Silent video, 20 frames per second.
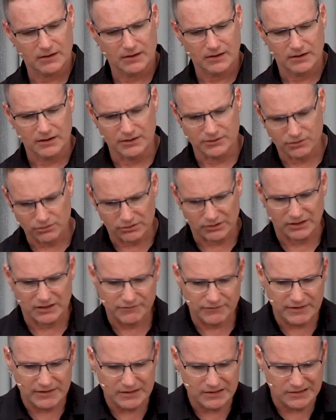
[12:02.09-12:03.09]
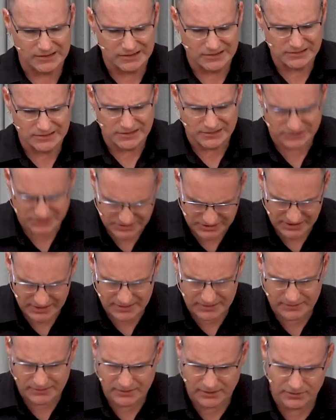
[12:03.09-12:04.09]
and you're living in
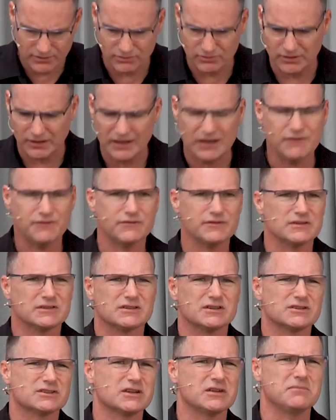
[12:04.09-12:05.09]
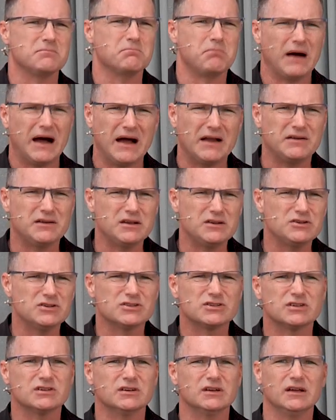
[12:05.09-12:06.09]
sin, your life is just in bondage
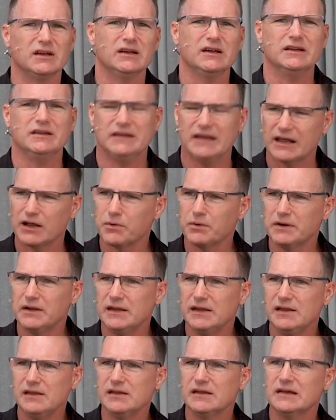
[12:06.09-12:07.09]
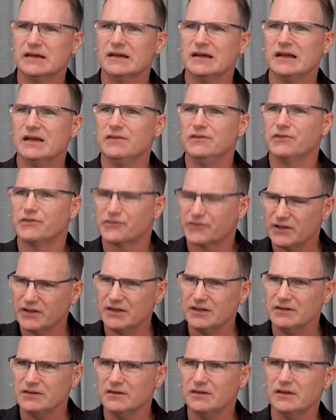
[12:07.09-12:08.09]
to iniquity and
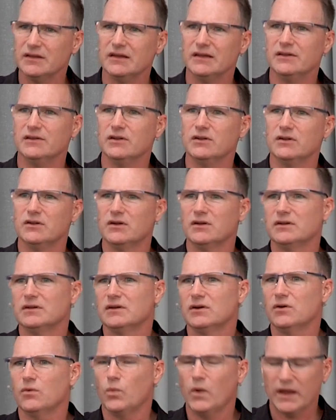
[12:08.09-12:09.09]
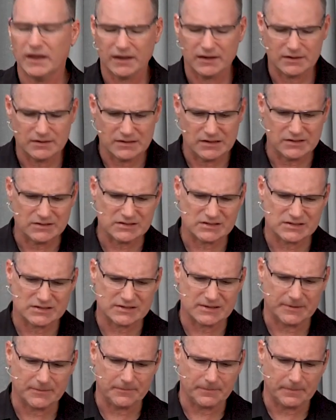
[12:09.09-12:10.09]
sin and wickedness,
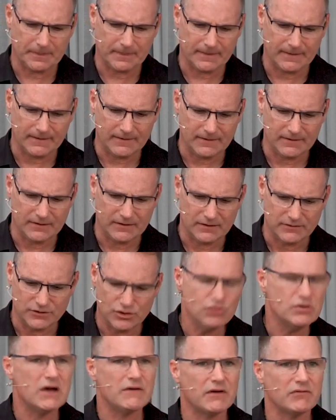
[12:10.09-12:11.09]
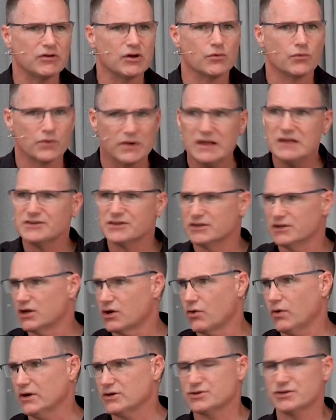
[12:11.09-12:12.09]
then you have every reason to
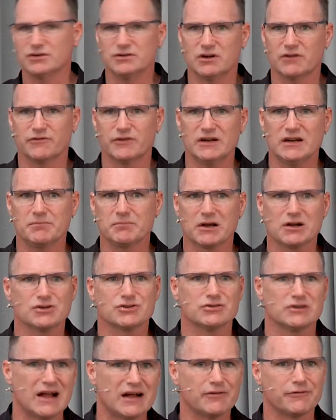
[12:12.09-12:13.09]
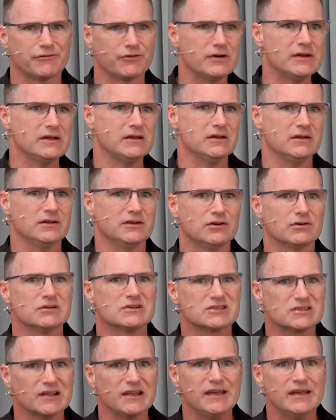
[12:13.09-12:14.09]
question your freedom because you're not free. You're
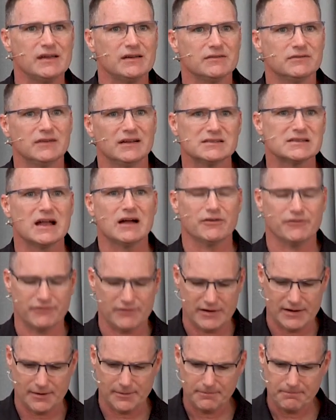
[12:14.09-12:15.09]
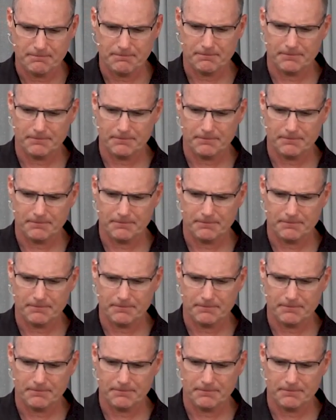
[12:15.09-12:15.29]
enslaved. That's not freedom.